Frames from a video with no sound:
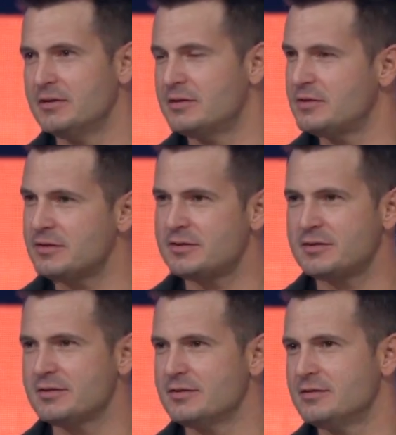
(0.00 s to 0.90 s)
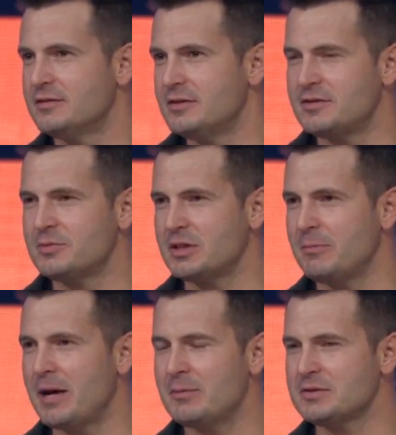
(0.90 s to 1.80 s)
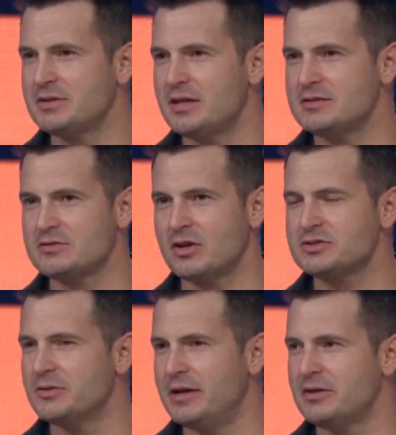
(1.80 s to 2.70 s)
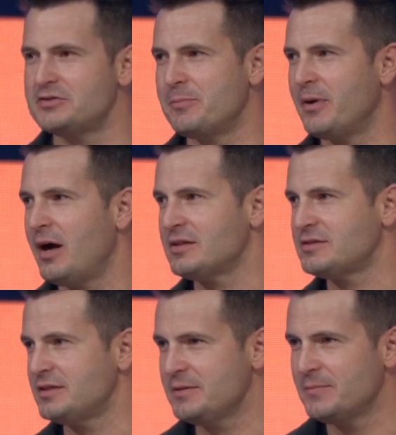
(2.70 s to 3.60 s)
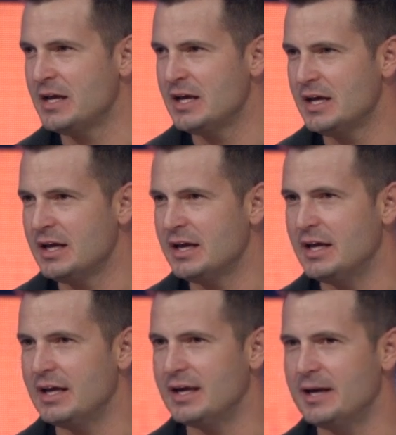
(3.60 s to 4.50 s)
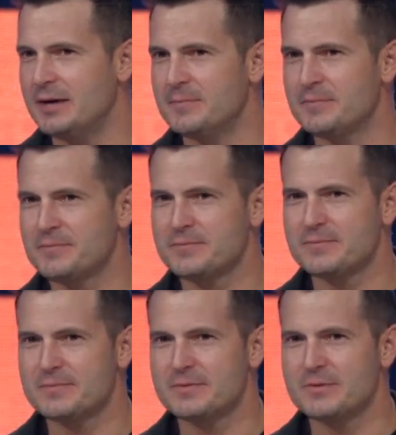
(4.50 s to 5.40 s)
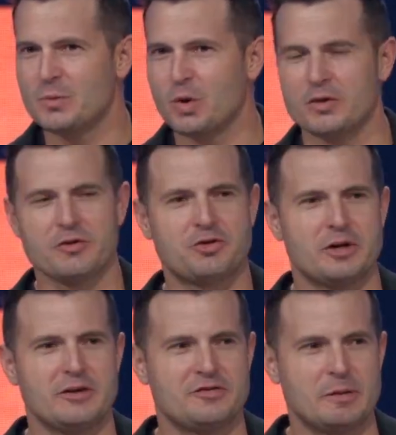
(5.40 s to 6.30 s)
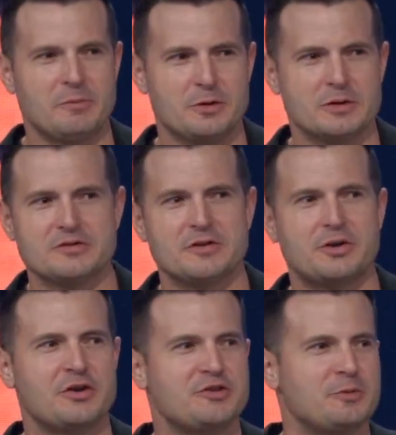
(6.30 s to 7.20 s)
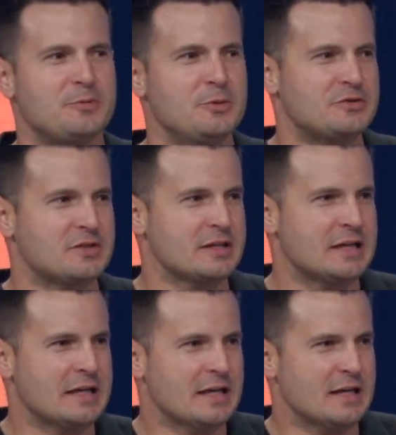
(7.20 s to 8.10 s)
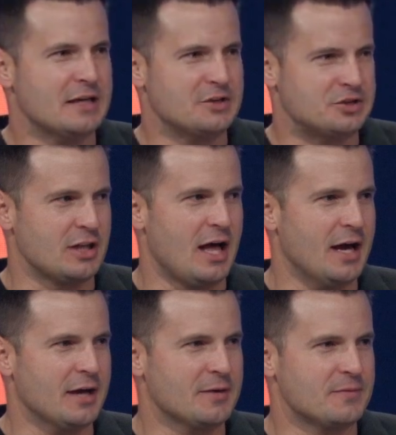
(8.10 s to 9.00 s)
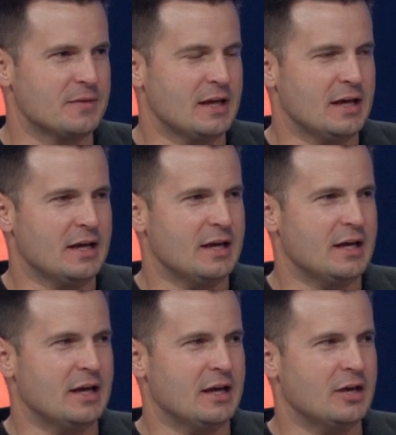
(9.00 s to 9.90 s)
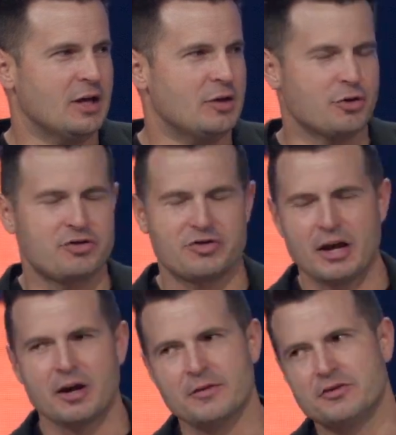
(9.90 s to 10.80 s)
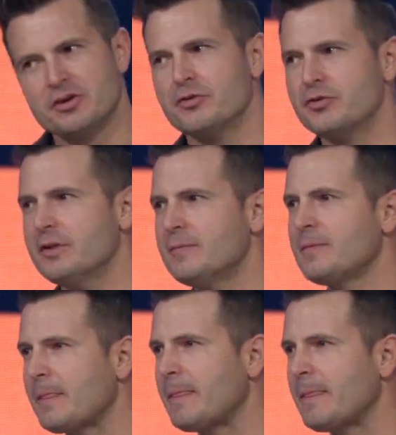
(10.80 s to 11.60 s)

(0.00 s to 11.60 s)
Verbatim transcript: This is what the Bible says. It's also NLC policy. And word on the street is some of you listen to Christmas music in July. And you're scaring the children.